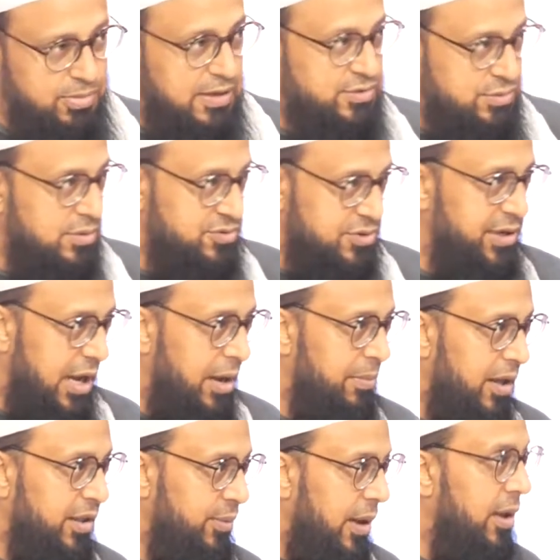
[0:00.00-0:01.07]
about sorcery now,
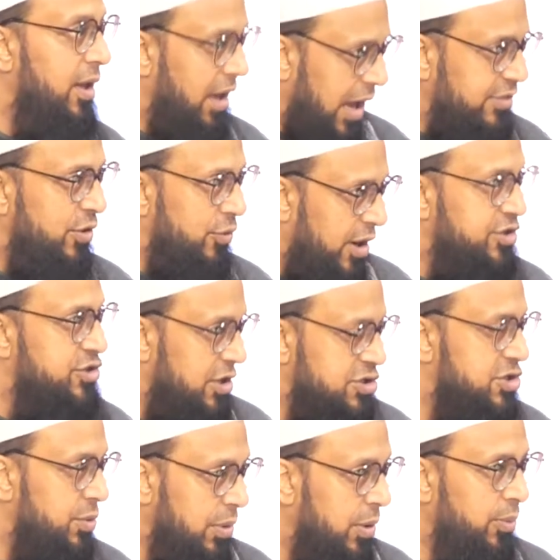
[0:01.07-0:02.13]
by the way. At the right
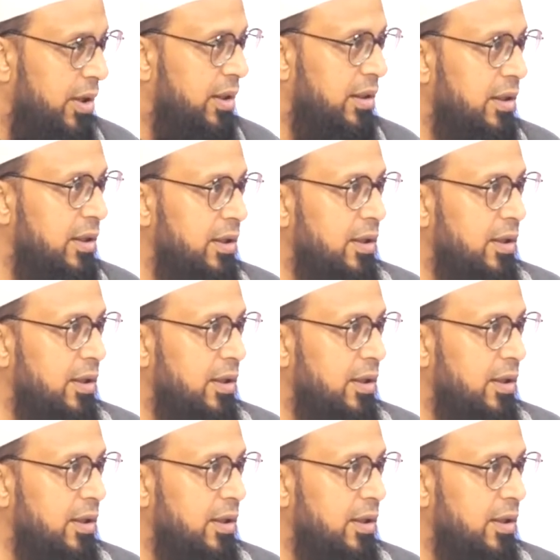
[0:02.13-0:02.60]
juncture, we will.